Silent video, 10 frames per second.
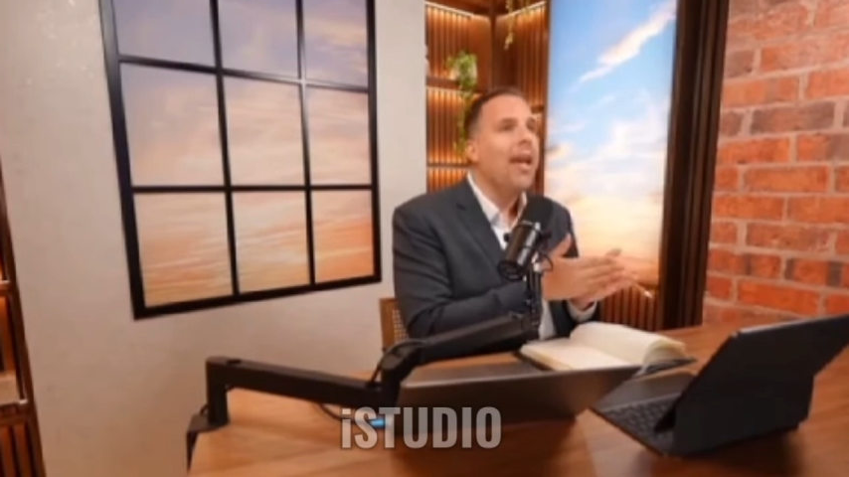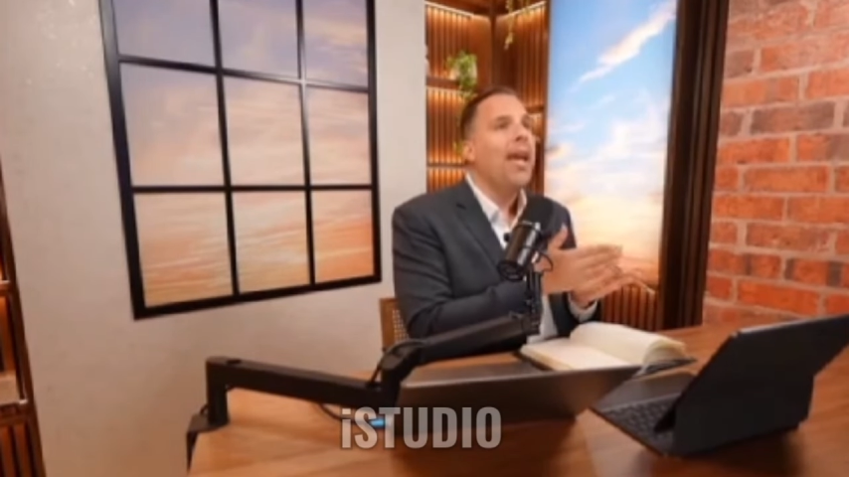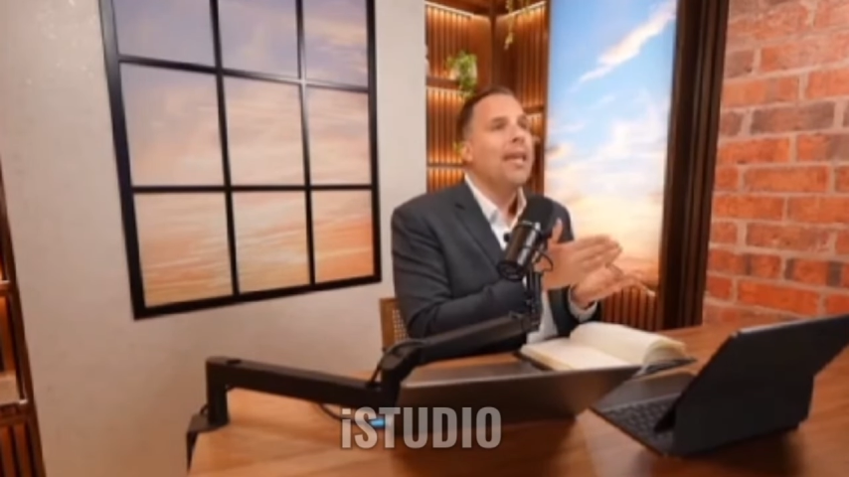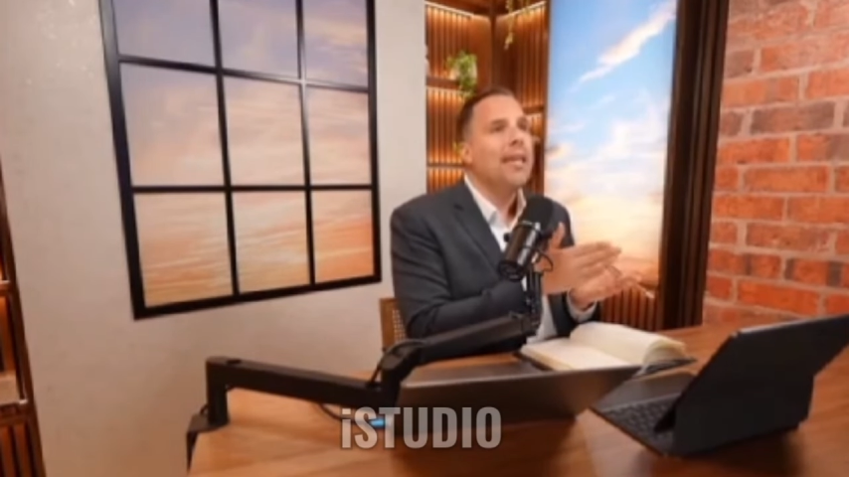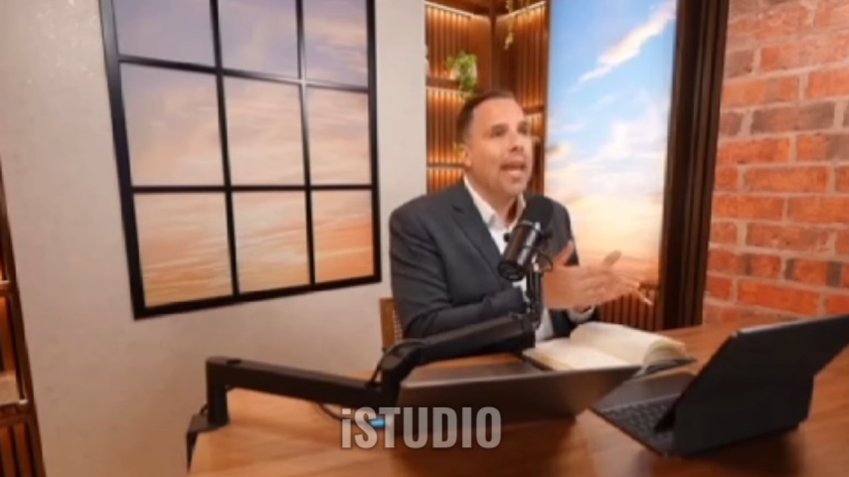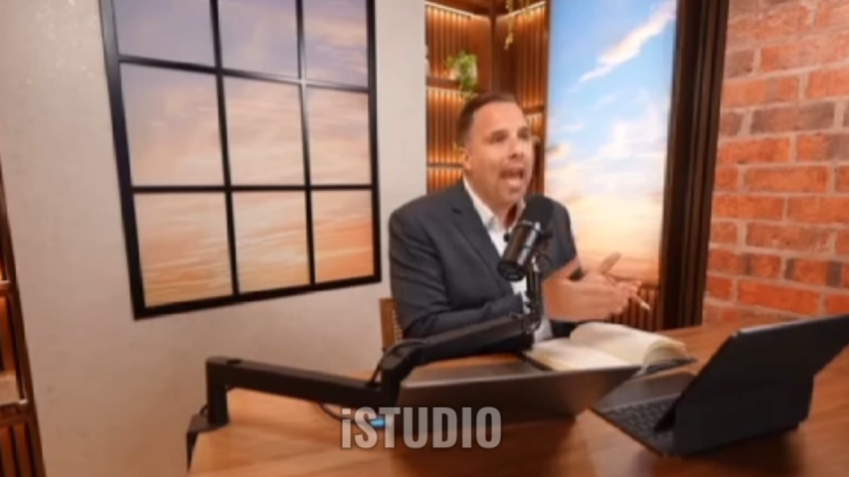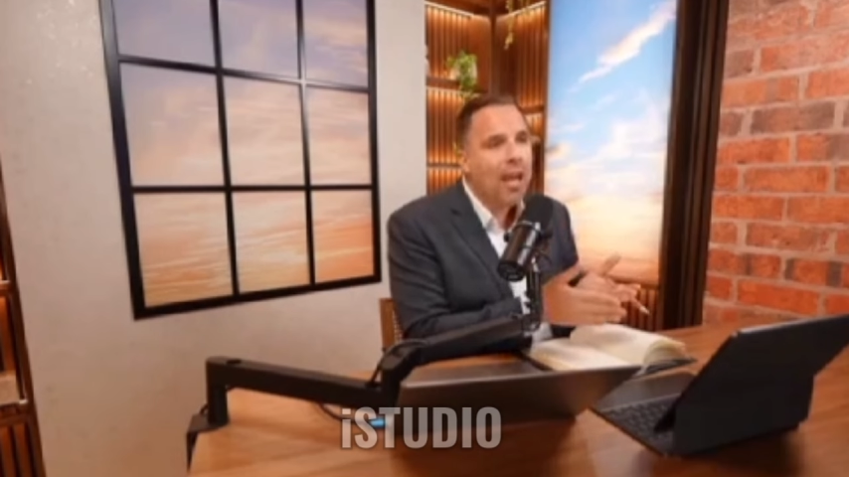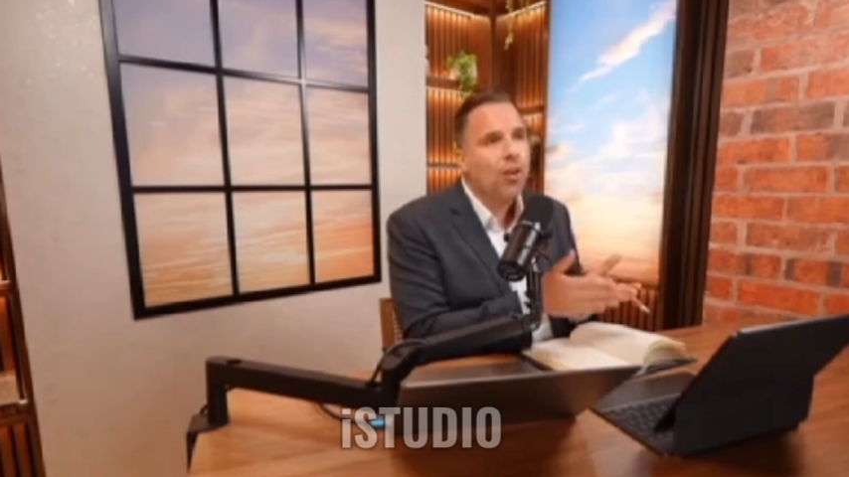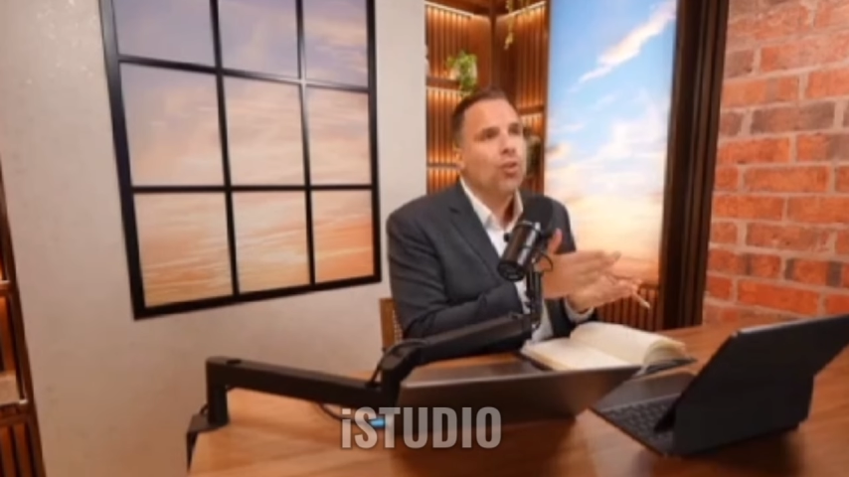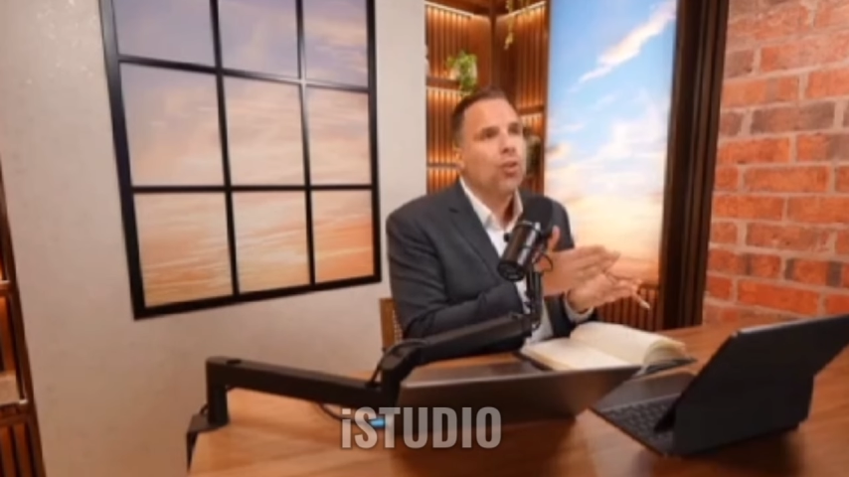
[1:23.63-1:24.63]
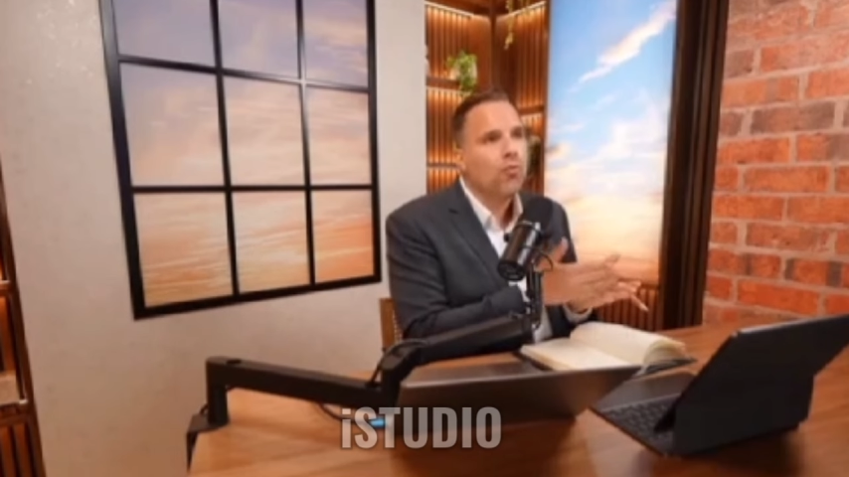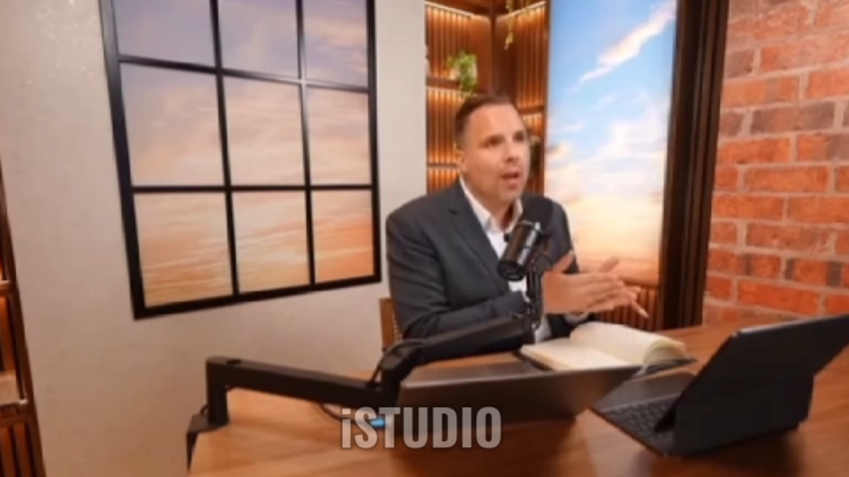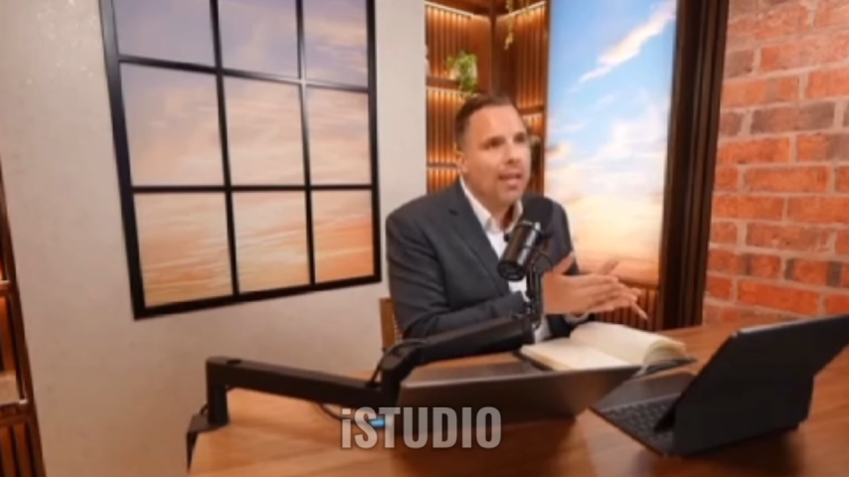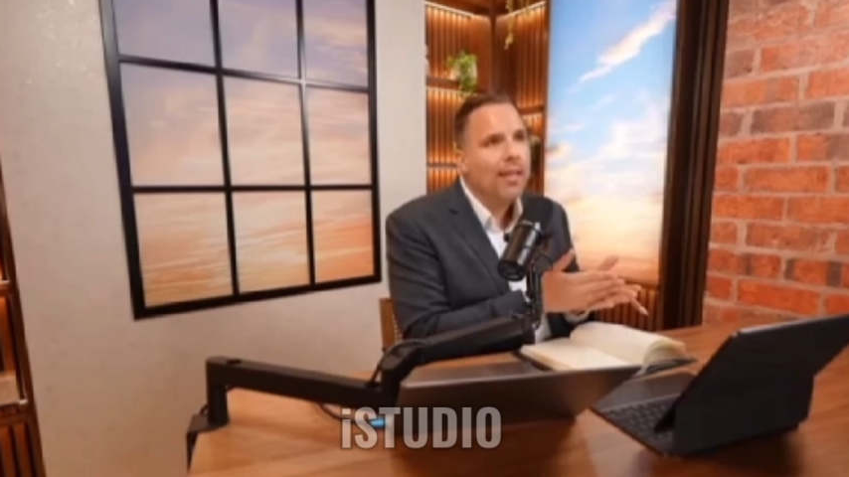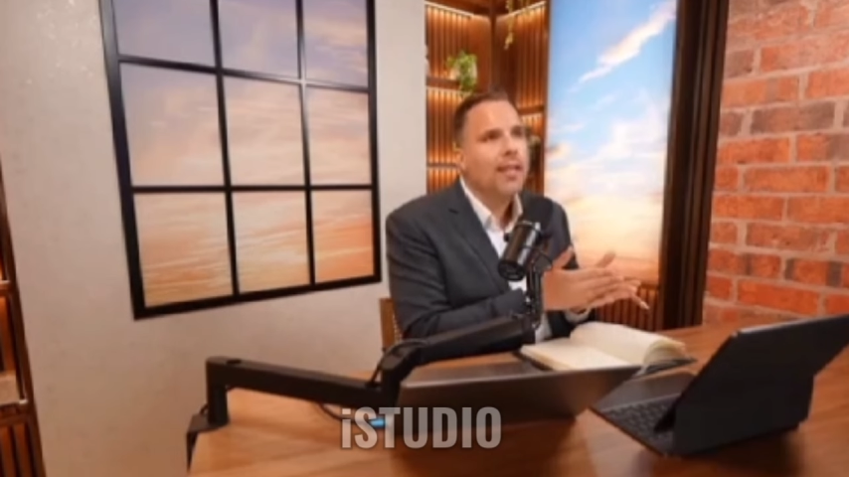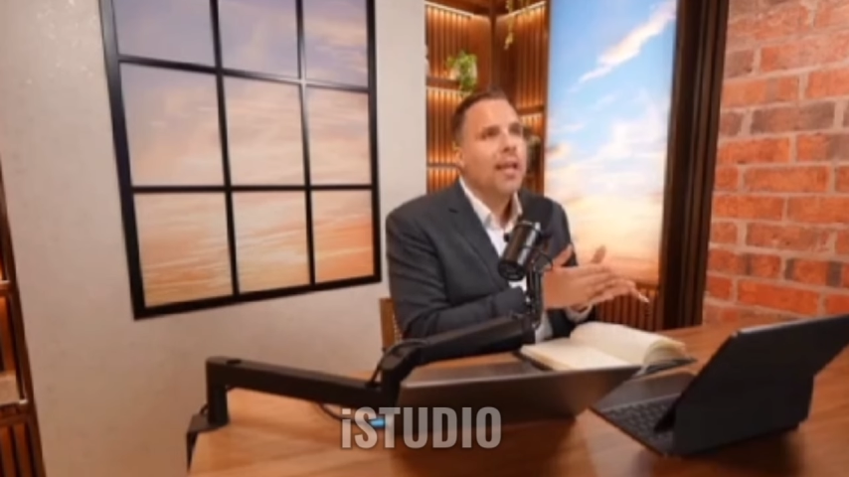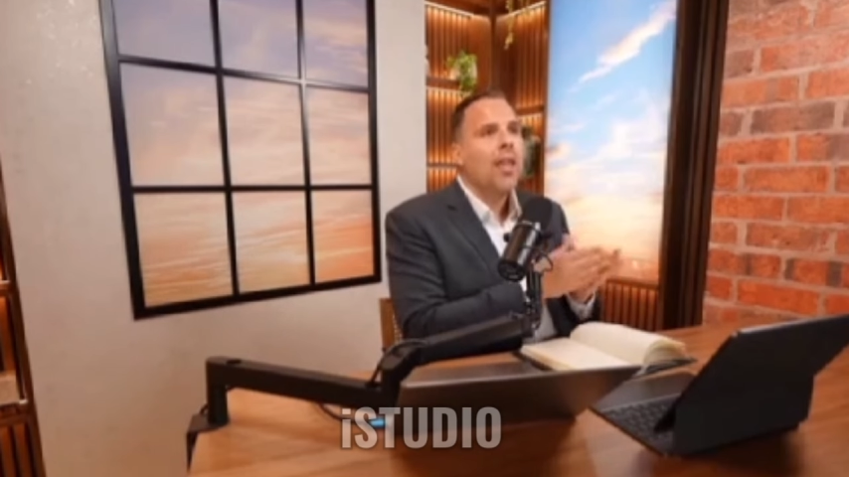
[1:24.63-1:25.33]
He cannot erase